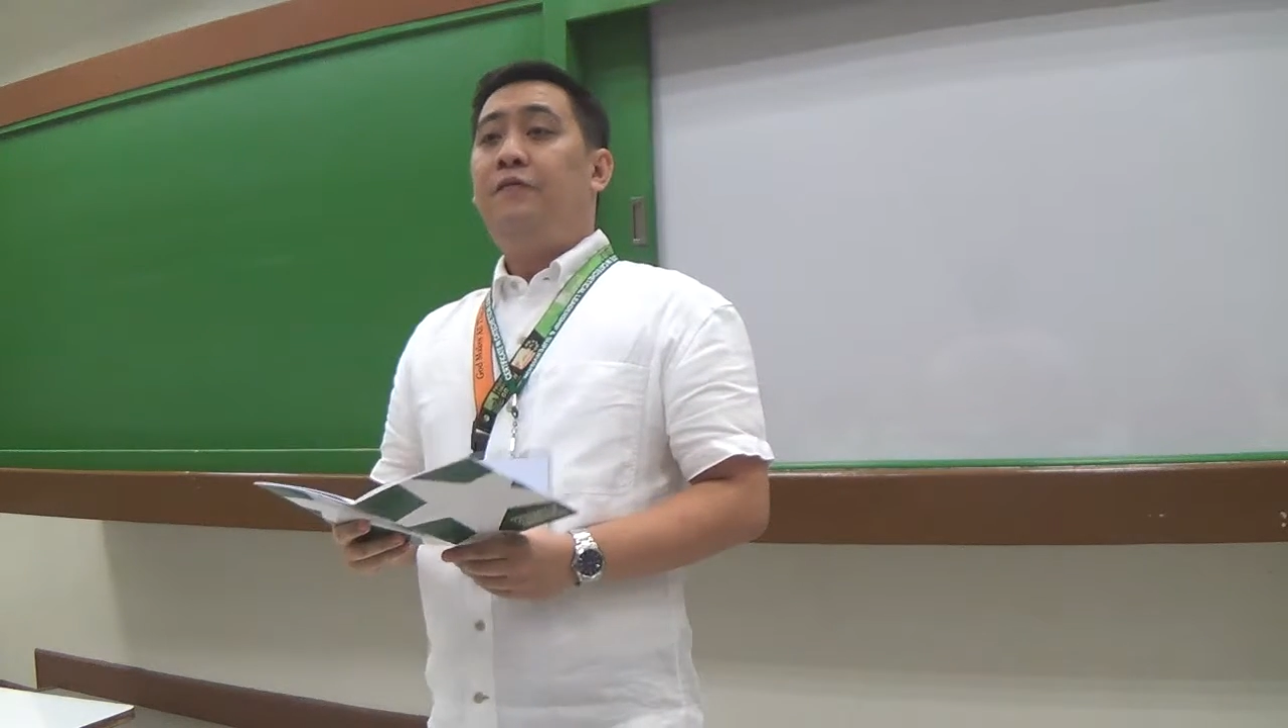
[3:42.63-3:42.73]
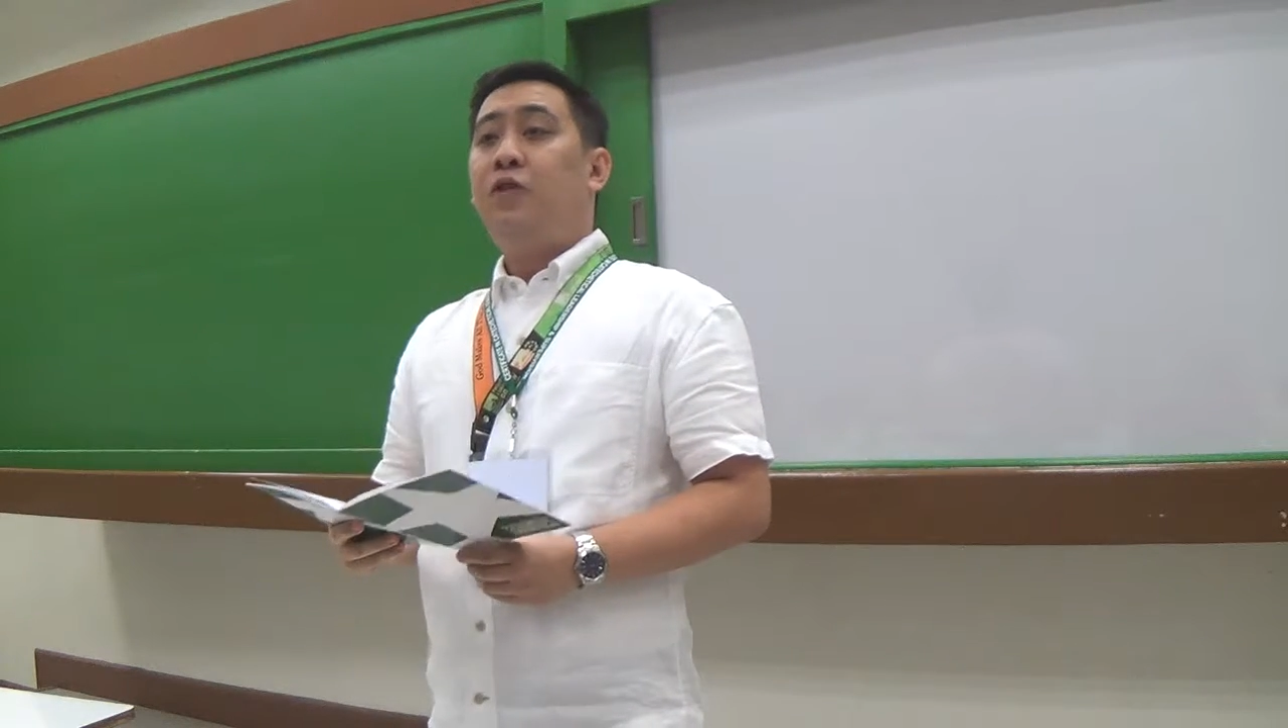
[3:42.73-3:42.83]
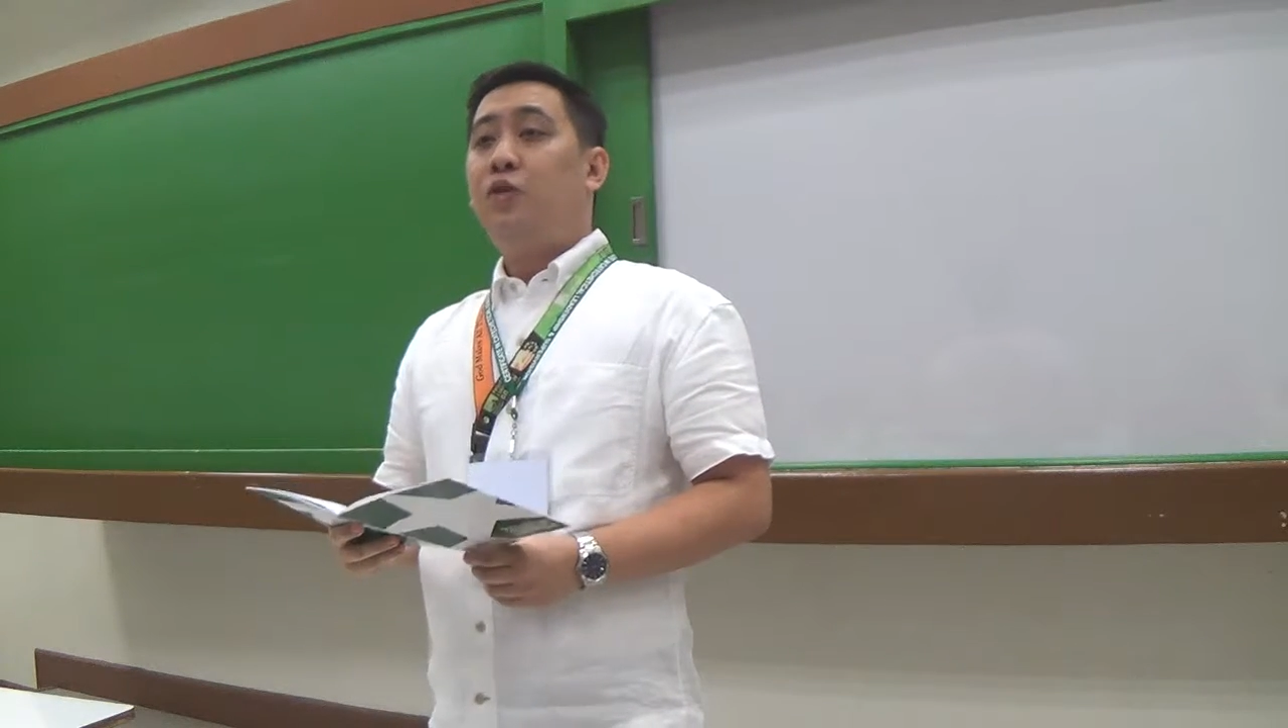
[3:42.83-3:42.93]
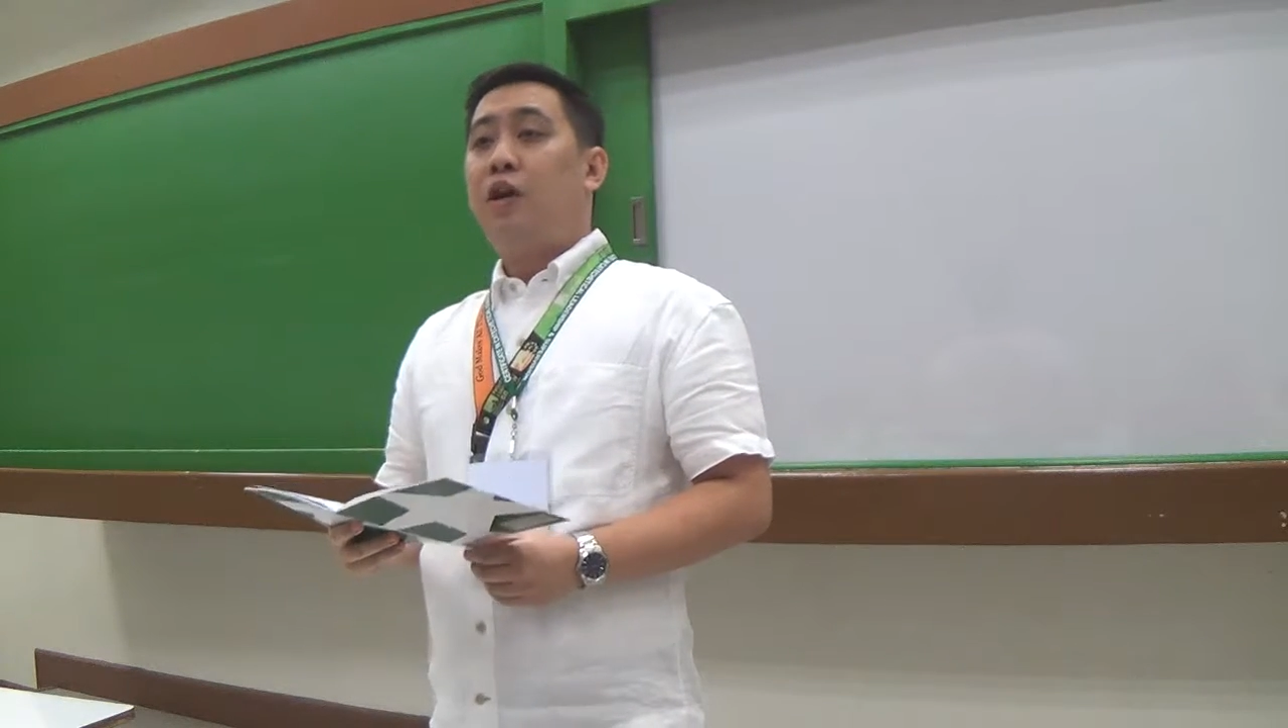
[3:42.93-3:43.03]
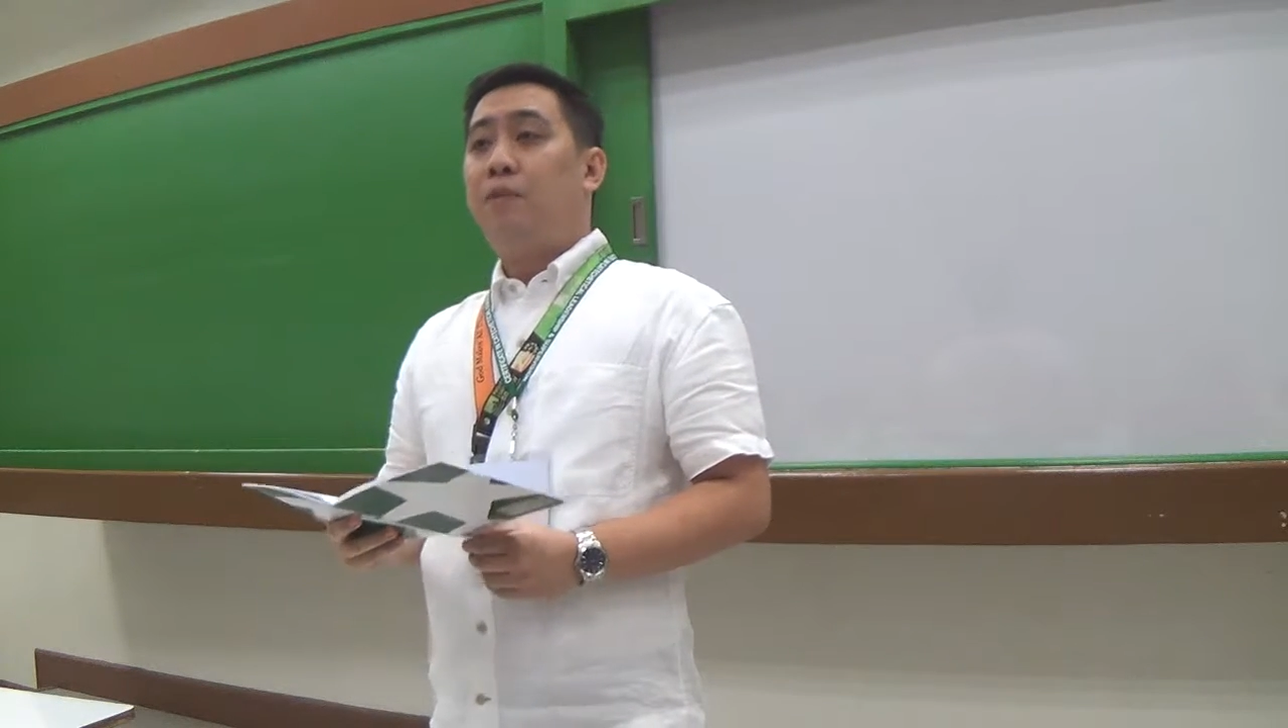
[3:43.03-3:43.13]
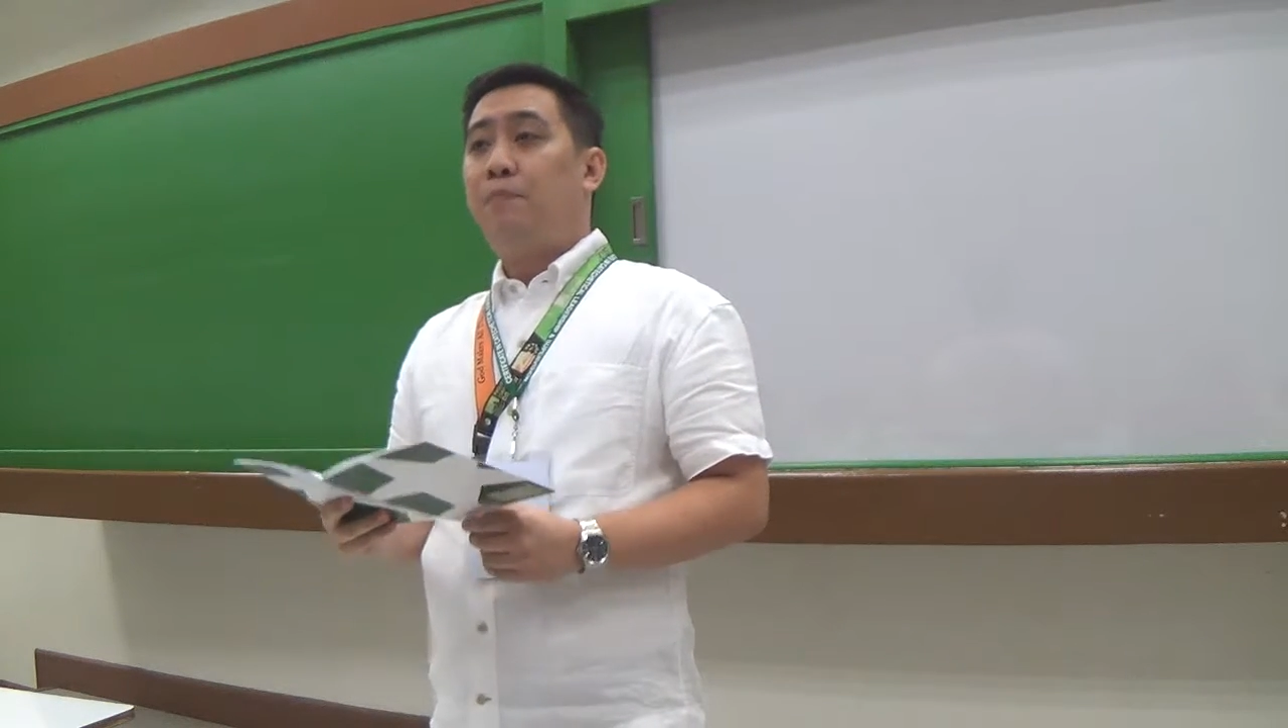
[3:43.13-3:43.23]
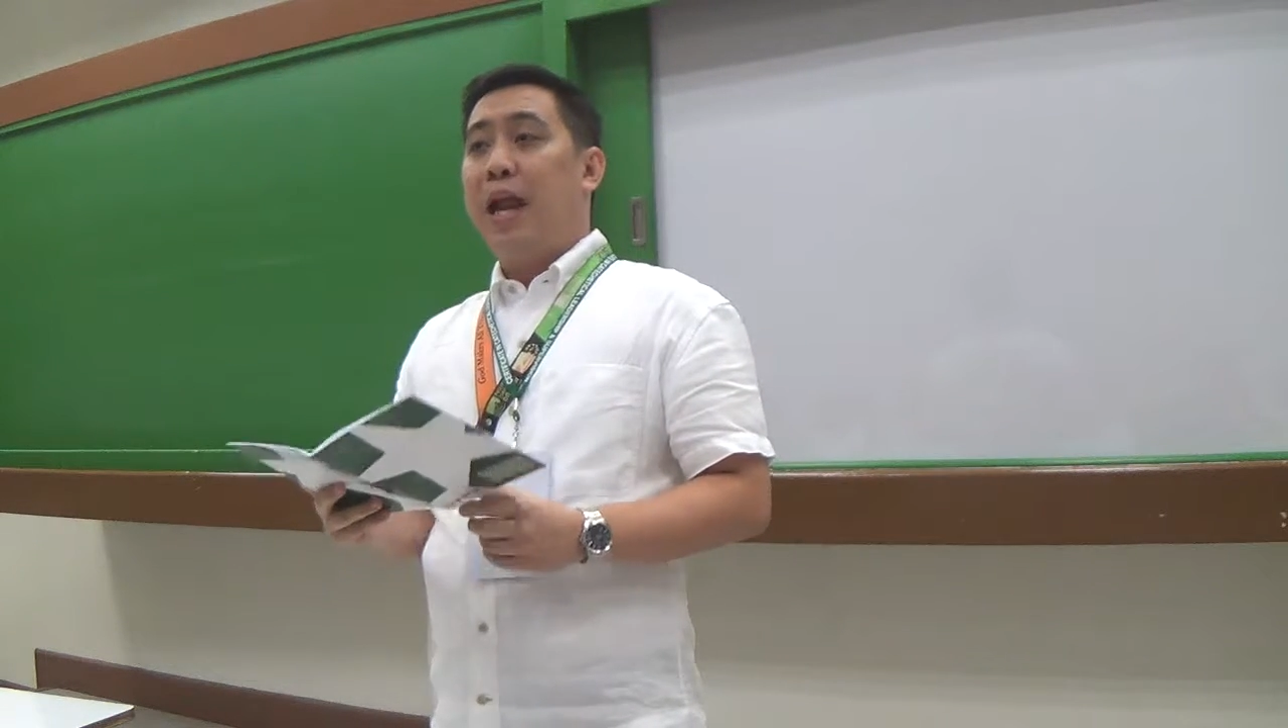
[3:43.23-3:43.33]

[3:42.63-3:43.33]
you are